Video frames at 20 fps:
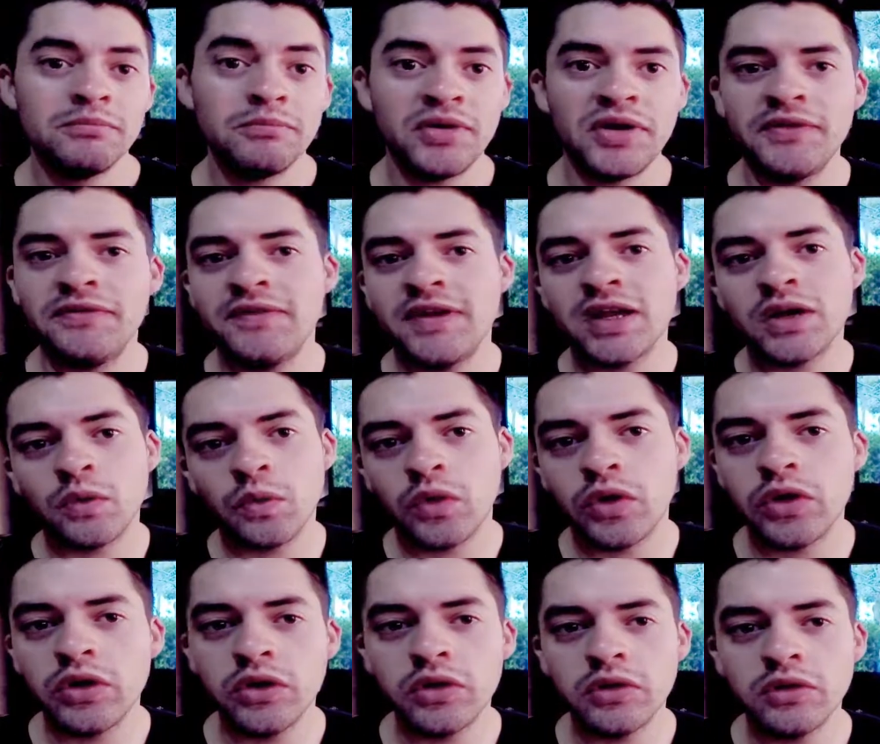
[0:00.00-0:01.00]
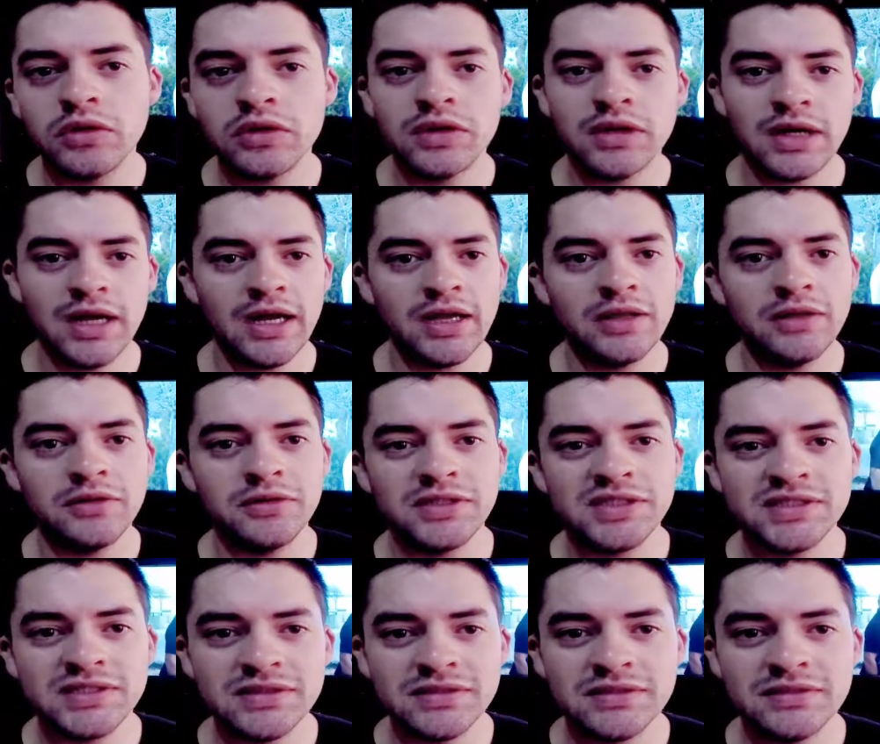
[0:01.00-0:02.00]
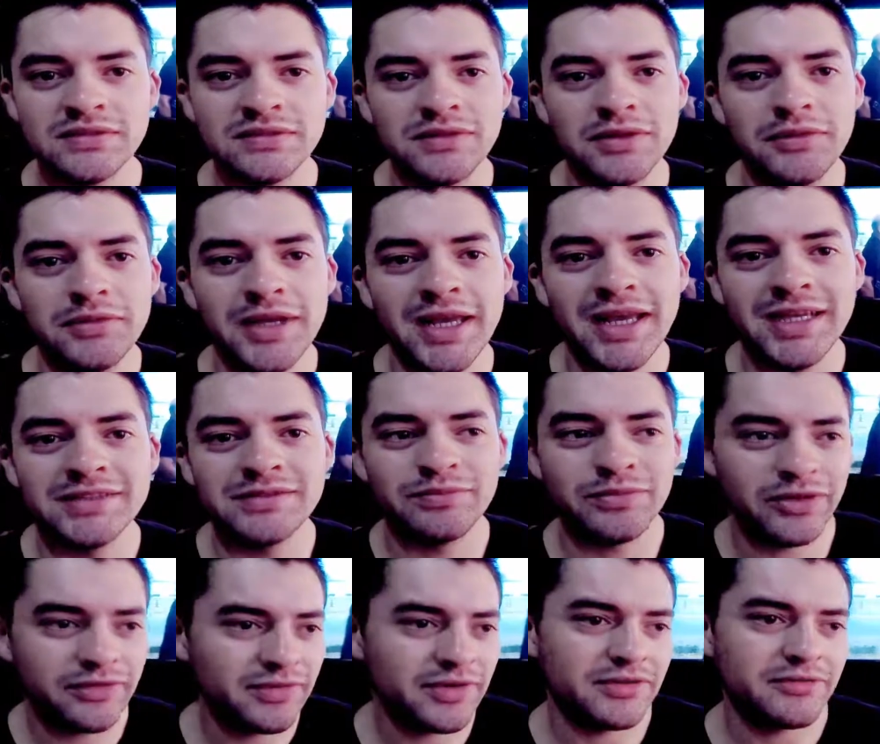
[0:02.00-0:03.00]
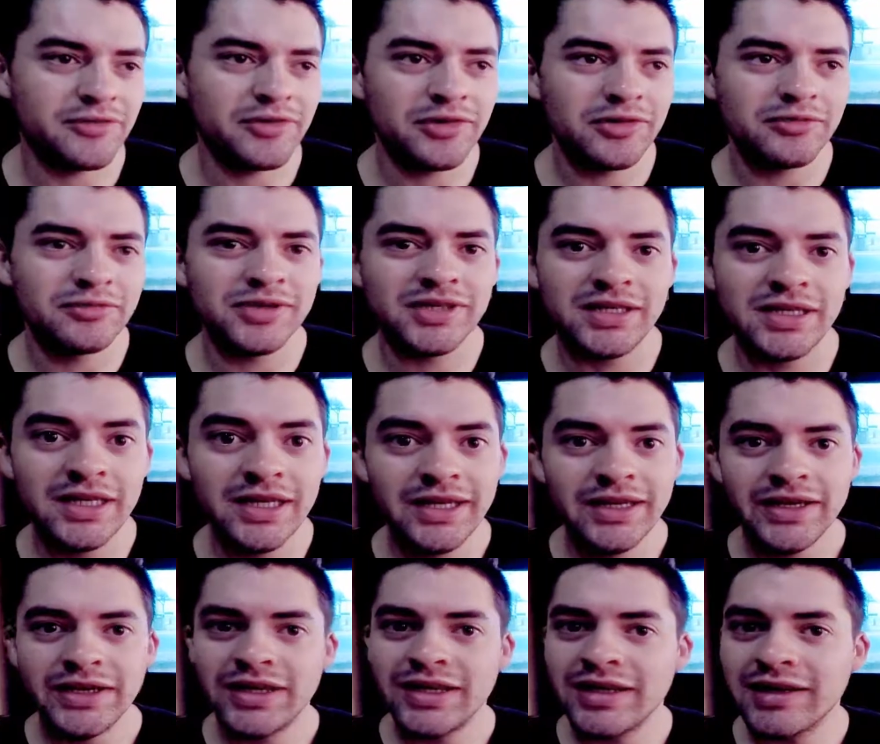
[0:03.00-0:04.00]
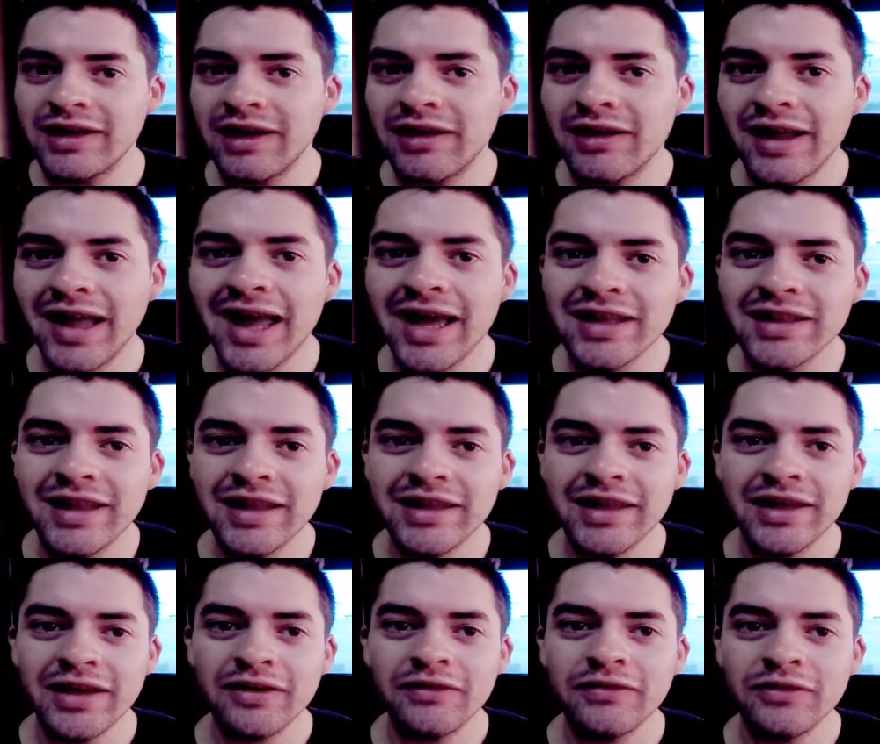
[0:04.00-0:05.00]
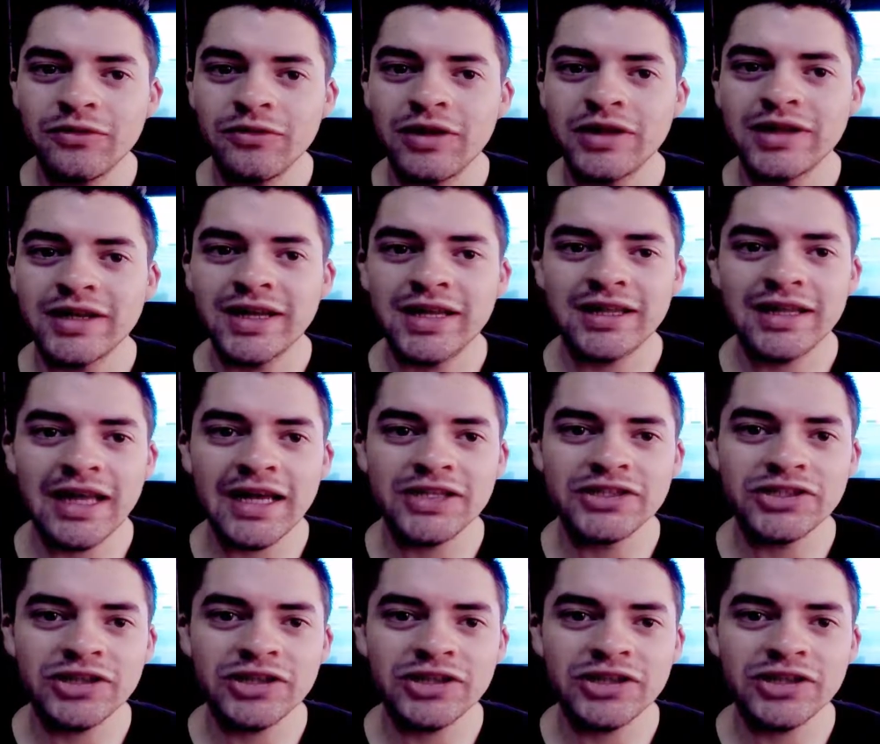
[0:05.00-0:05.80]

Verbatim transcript: perfect world. I know it's nobody has a perfect world, but gotta act like it if you want to get that